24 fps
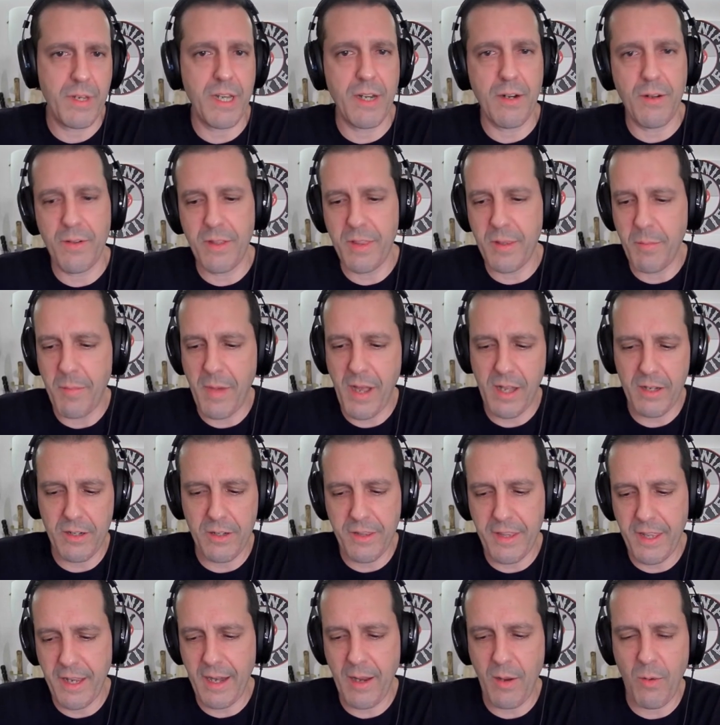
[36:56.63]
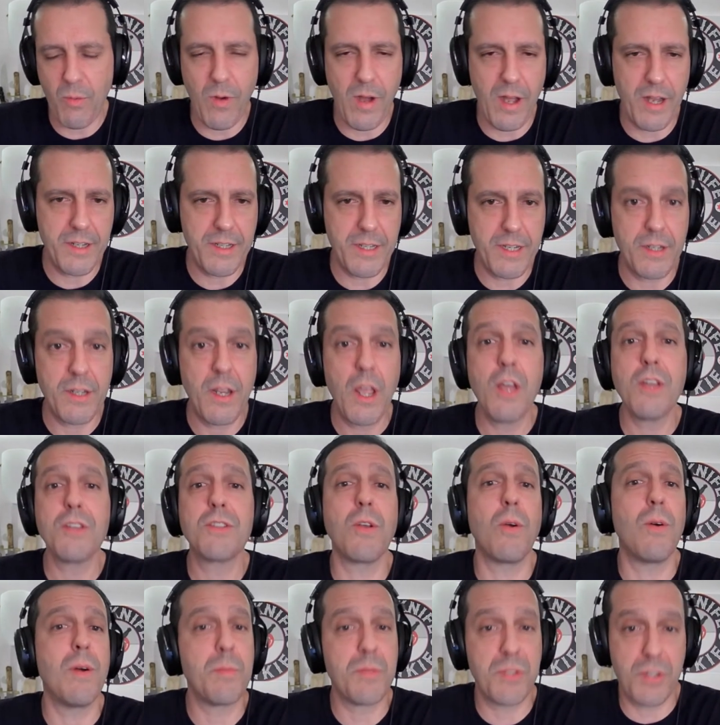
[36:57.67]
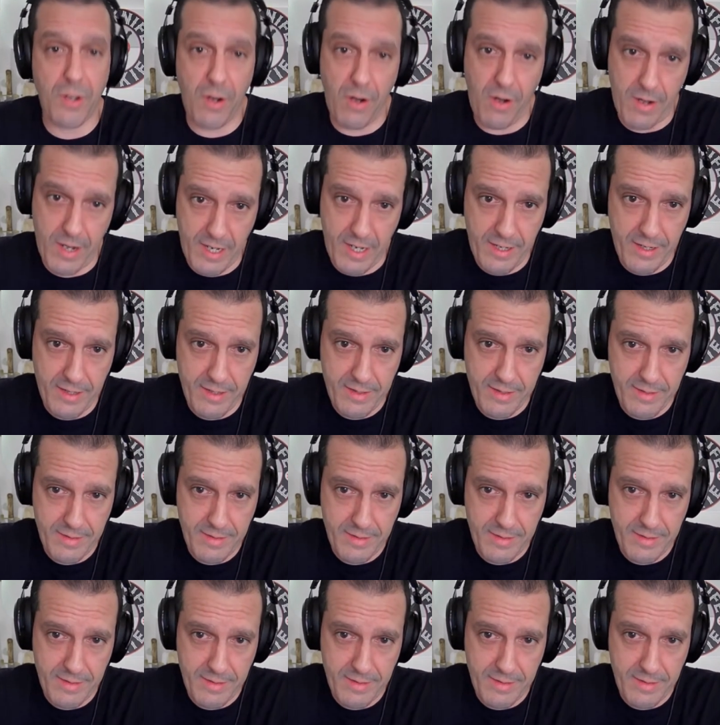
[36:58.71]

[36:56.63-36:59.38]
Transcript: you know, in the model that I wanted. So I'm sorry.